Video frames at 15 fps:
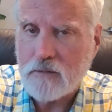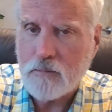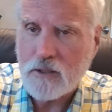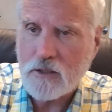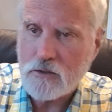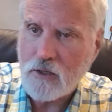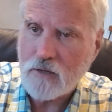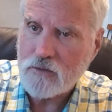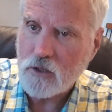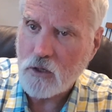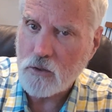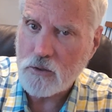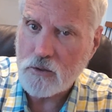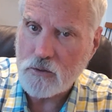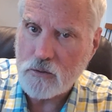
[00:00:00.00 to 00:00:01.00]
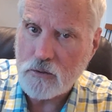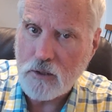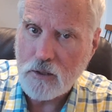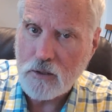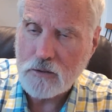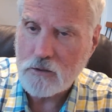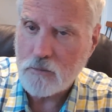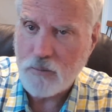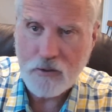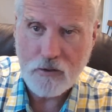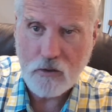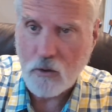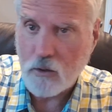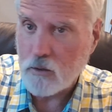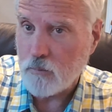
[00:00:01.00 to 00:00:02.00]
because you have to go to Superior
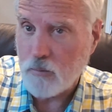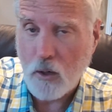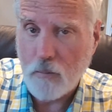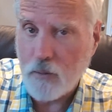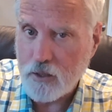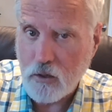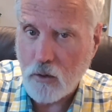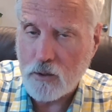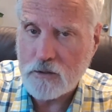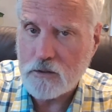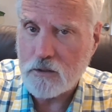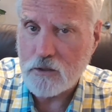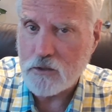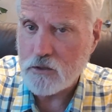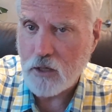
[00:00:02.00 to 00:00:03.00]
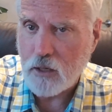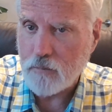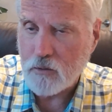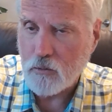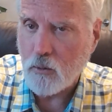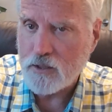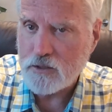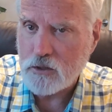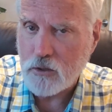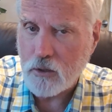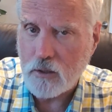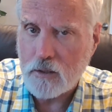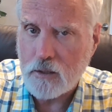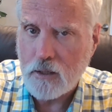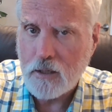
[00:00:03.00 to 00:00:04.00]
Court or Probate Court to determine what
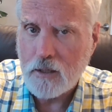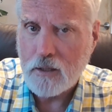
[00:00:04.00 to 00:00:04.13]
your